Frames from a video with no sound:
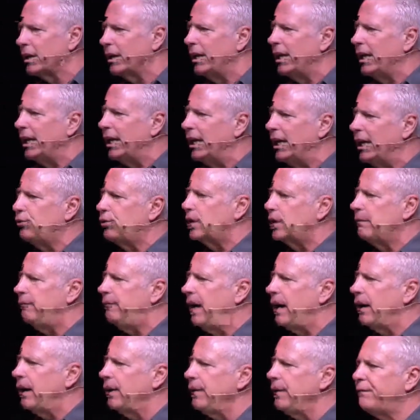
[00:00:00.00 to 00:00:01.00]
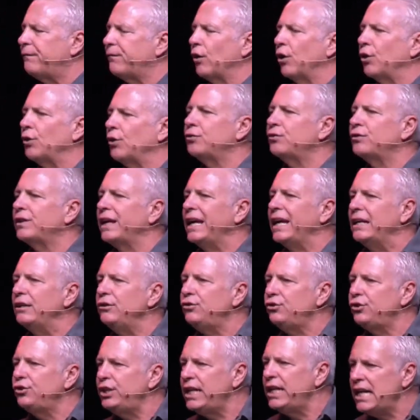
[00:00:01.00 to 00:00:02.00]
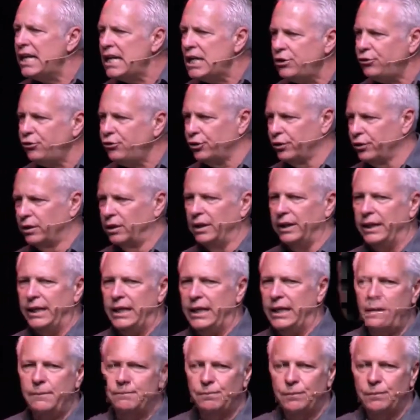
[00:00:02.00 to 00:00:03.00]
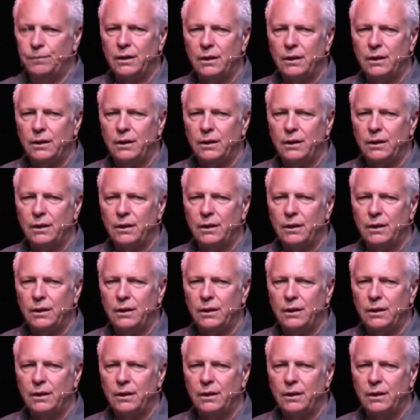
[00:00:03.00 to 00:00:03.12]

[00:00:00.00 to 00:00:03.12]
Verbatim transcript: is the very first intentionally